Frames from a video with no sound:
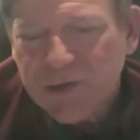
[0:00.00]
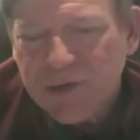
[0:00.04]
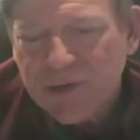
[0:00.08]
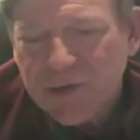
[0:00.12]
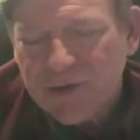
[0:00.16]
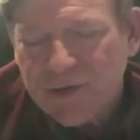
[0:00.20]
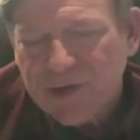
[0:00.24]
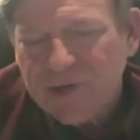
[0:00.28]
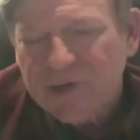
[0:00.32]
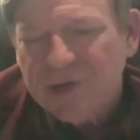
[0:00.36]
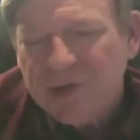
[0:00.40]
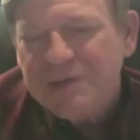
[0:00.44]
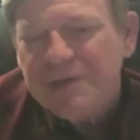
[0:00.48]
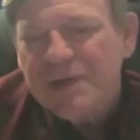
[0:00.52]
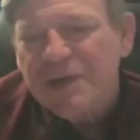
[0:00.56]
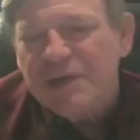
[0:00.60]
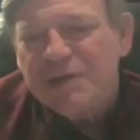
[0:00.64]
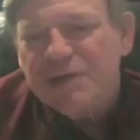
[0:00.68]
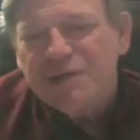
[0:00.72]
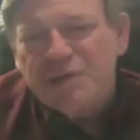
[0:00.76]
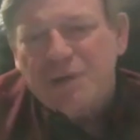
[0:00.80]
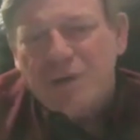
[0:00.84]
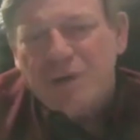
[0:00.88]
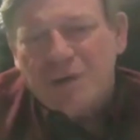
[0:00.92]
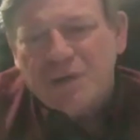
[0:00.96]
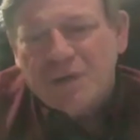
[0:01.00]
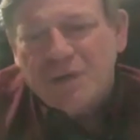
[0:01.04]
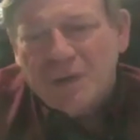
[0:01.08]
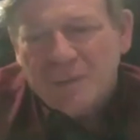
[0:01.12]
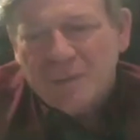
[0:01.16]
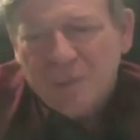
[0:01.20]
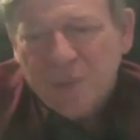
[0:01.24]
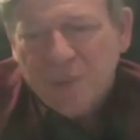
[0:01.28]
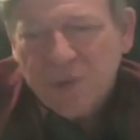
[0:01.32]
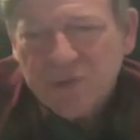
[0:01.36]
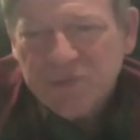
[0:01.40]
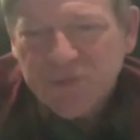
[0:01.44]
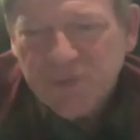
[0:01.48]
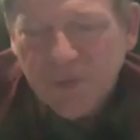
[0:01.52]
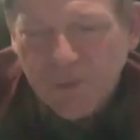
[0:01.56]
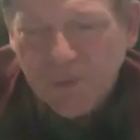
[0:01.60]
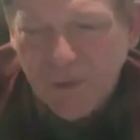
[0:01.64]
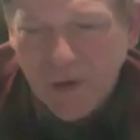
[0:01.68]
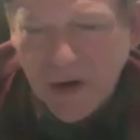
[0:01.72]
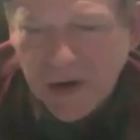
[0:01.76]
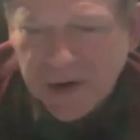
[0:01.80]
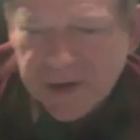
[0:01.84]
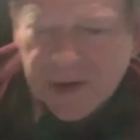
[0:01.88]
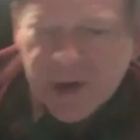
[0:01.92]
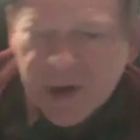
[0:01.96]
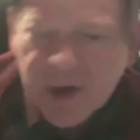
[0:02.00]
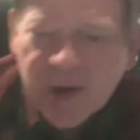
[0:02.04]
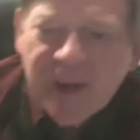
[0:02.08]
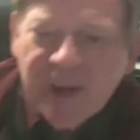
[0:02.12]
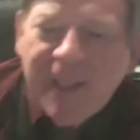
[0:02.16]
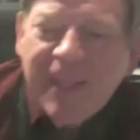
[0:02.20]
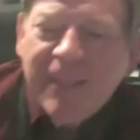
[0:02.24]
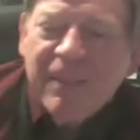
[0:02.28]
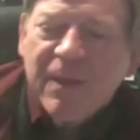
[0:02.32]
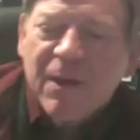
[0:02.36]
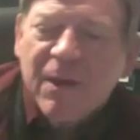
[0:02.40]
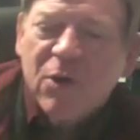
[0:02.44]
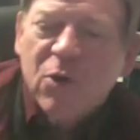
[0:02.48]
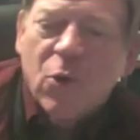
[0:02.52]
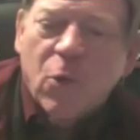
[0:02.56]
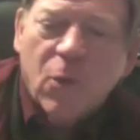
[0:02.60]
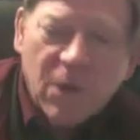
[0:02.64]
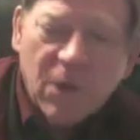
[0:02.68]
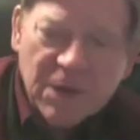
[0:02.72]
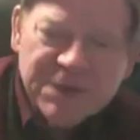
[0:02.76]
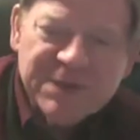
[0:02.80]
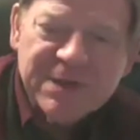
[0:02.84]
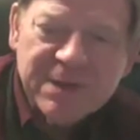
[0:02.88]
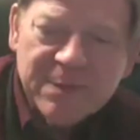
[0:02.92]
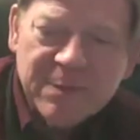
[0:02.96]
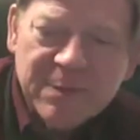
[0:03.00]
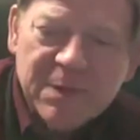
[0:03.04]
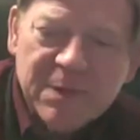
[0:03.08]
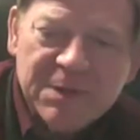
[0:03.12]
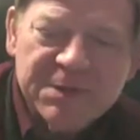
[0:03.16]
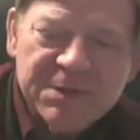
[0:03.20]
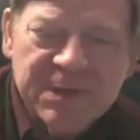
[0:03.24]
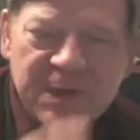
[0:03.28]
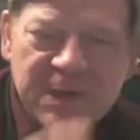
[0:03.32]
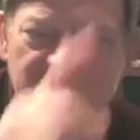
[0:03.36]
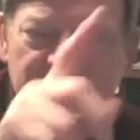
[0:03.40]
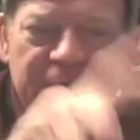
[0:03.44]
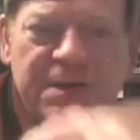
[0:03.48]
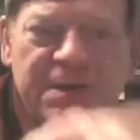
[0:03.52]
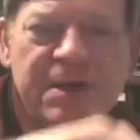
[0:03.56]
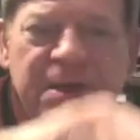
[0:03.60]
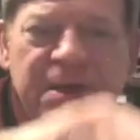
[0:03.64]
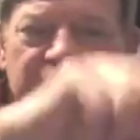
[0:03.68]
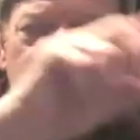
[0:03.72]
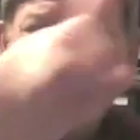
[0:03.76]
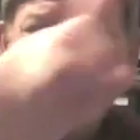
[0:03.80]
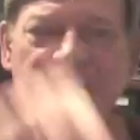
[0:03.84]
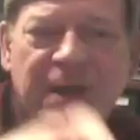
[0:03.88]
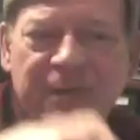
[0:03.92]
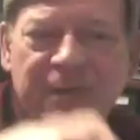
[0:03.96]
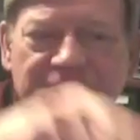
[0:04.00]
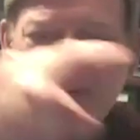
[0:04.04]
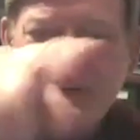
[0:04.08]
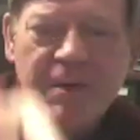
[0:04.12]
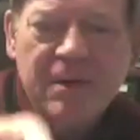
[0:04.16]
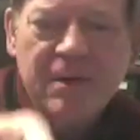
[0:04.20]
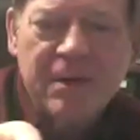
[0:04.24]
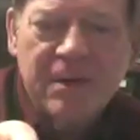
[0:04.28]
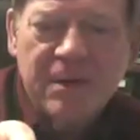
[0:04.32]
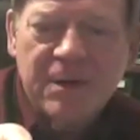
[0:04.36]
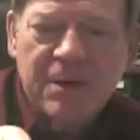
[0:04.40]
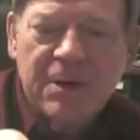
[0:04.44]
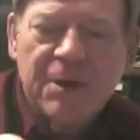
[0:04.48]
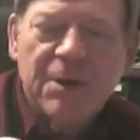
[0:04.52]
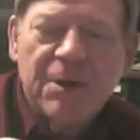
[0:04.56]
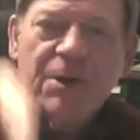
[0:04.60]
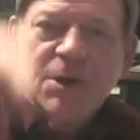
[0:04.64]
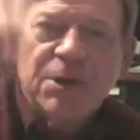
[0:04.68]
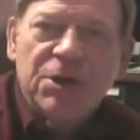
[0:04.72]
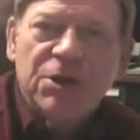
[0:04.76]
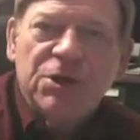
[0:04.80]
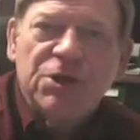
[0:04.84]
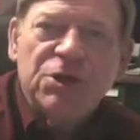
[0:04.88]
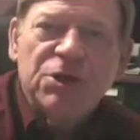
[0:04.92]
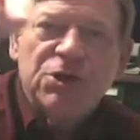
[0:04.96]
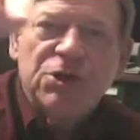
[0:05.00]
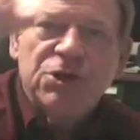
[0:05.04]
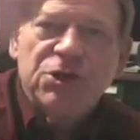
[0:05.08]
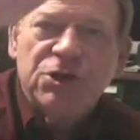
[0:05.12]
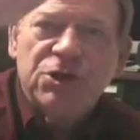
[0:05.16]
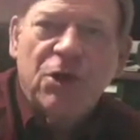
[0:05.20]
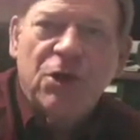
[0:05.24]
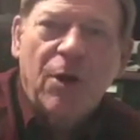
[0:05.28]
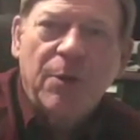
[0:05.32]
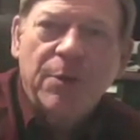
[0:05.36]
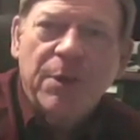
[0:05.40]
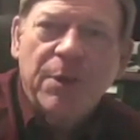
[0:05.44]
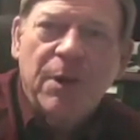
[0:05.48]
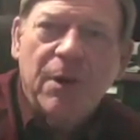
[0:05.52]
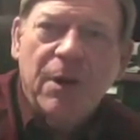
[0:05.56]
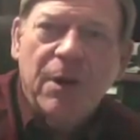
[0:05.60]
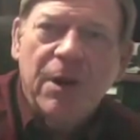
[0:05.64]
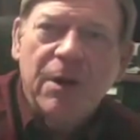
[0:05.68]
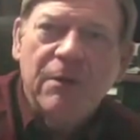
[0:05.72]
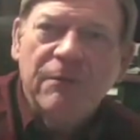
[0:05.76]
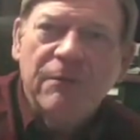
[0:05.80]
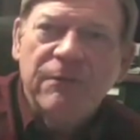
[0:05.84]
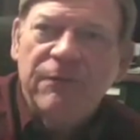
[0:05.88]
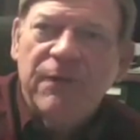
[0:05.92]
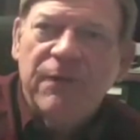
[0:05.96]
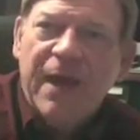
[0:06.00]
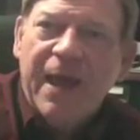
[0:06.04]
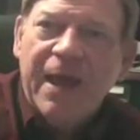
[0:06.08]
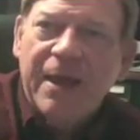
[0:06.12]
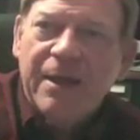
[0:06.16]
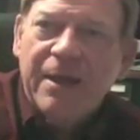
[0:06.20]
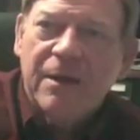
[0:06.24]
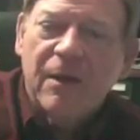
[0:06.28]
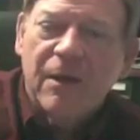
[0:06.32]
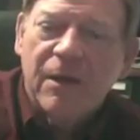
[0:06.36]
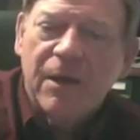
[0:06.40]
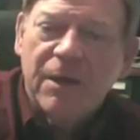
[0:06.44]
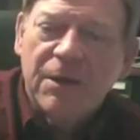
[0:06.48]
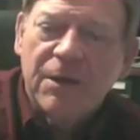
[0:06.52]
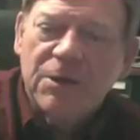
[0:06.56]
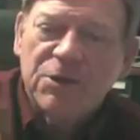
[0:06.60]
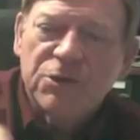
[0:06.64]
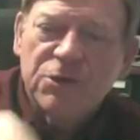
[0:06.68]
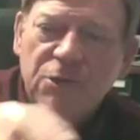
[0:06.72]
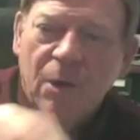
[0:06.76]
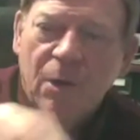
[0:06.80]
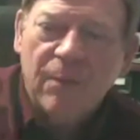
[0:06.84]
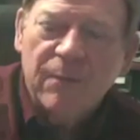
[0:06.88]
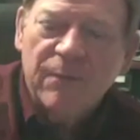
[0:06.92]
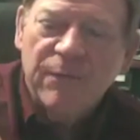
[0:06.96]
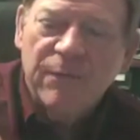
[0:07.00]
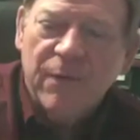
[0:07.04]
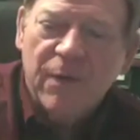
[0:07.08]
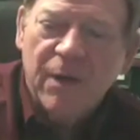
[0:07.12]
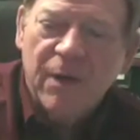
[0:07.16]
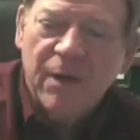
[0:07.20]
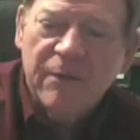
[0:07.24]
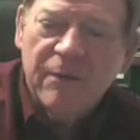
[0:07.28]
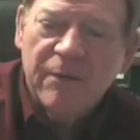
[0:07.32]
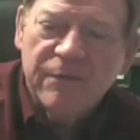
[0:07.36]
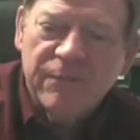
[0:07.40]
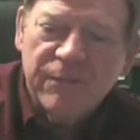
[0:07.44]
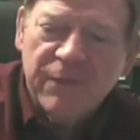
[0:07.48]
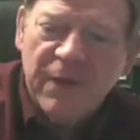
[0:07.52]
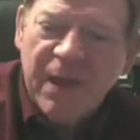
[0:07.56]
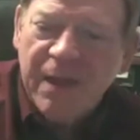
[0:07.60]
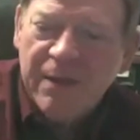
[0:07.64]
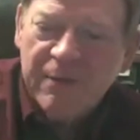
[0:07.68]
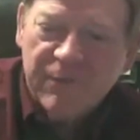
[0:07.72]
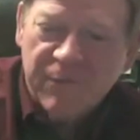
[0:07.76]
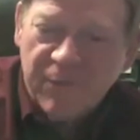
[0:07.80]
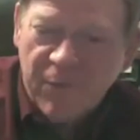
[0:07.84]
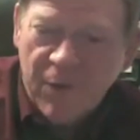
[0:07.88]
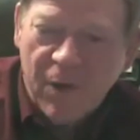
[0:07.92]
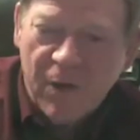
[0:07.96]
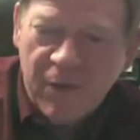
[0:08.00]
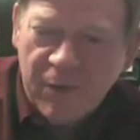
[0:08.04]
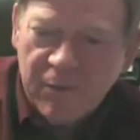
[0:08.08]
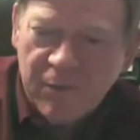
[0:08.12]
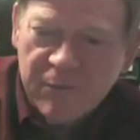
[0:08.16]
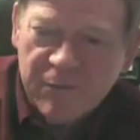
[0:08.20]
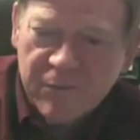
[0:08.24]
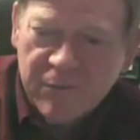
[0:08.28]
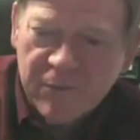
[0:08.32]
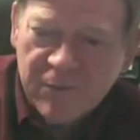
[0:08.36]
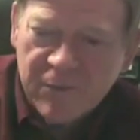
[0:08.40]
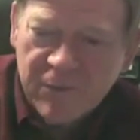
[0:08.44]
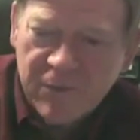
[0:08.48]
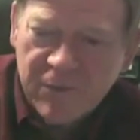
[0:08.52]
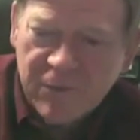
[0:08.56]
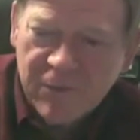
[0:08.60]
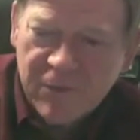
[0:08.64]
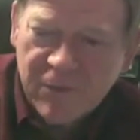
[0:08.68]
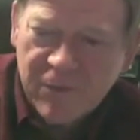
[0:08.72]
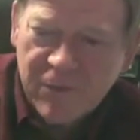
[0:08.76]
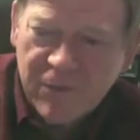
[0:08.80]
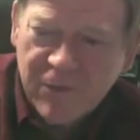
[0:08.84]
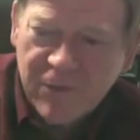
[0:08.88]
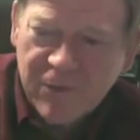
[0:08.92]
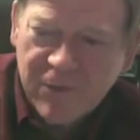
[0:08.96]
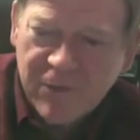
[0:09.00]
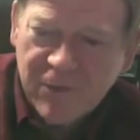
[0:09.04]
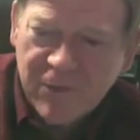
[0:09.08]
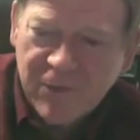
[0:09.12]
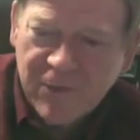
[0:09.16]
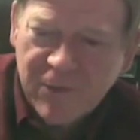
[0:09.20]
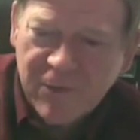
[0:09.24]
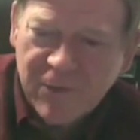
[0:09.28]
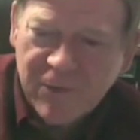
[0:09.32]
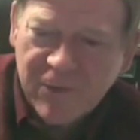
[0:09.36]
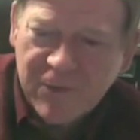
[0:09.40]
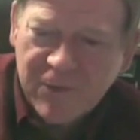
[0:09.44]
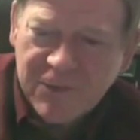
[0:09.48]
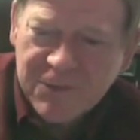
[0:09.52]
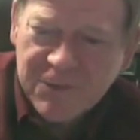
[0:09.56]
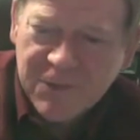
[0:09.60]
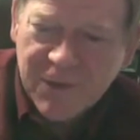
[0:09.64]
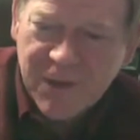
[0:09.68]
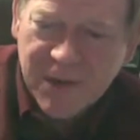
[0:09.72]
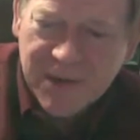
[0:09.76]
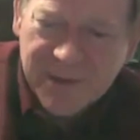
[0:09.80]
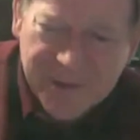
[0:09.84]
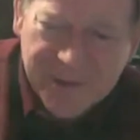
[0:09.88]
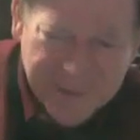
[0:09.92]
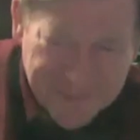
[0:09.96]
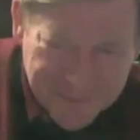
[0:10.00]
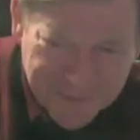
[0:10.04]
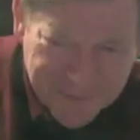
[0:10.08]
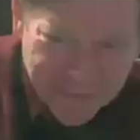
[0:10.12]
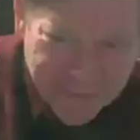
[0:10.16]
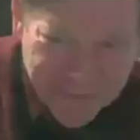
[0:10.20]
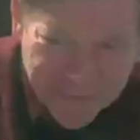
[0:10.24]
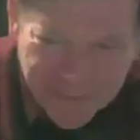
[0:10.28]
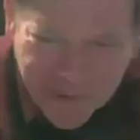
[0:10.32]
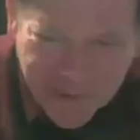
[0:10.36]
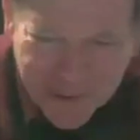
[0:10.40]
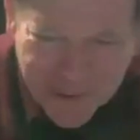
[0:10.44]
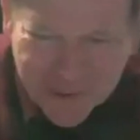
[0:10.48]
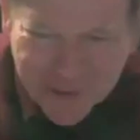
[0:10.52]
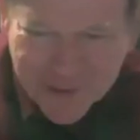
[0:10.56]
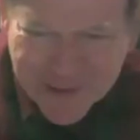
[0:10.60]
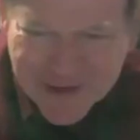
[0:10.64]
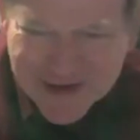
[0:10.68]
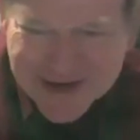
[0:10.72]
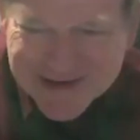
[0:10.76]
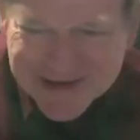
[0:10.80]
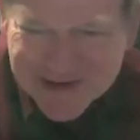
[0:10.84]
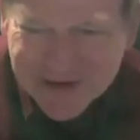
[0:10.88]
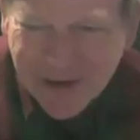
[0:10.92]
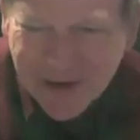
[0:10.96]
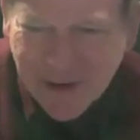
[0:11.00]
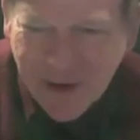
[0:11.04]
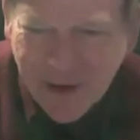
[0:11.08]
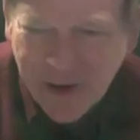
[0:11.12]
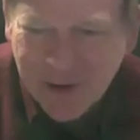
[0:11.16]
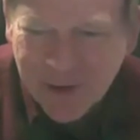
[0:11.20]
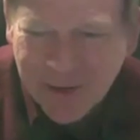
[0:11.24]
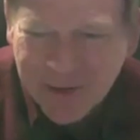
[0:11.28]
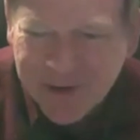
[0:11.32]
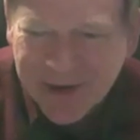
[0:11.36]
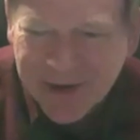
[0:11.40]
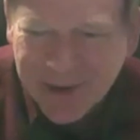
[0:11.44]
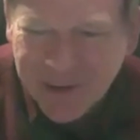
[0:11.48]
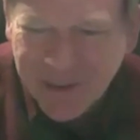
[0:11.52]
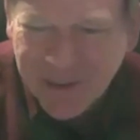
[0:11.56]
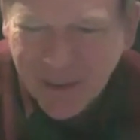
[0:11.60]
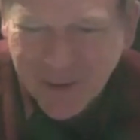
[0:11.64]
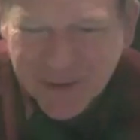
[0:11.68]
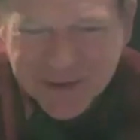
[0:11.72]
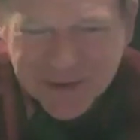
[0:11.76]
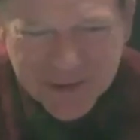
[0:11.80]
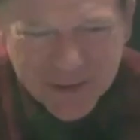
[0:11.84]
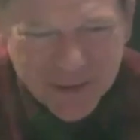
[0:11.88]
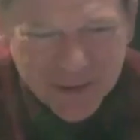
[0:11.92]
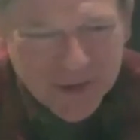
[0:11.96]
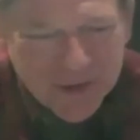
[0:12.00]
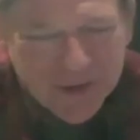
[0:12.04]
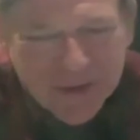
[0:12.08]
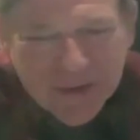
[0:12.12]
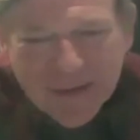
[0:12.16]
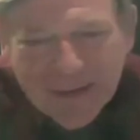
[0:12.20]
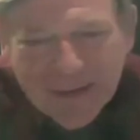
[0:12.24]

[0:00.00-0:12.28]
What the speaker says: this is in a chart called Blues for Ross. The chord symbol said D7, sharp 9, flat 9, sharp 5, flat 5. It's like, wow, that's a hard looking chord symbol.